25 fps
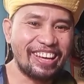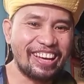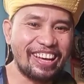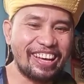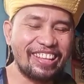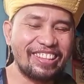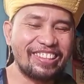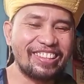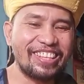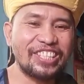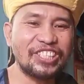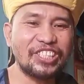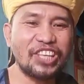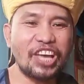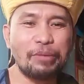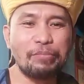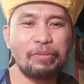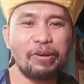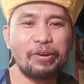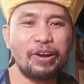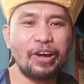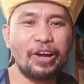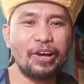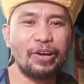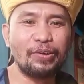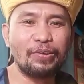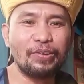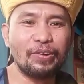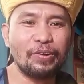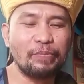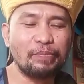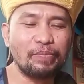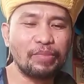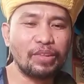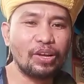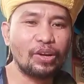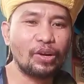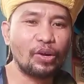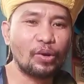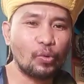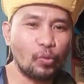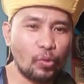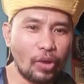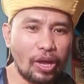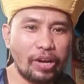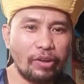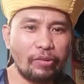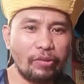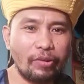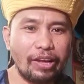And this time around,
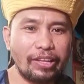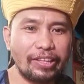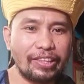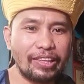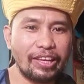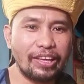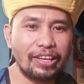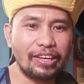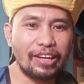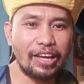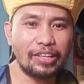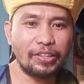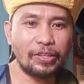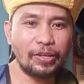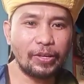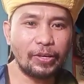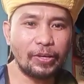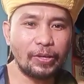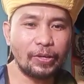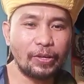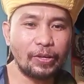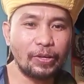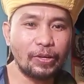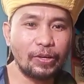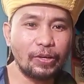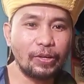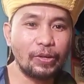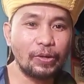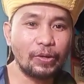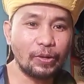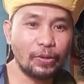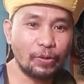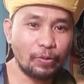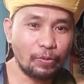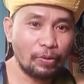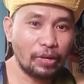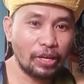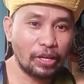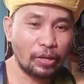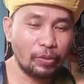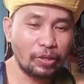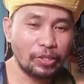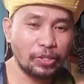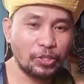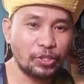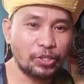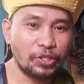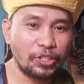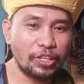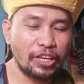we are granting another
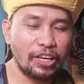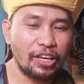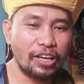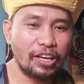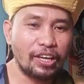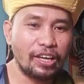request.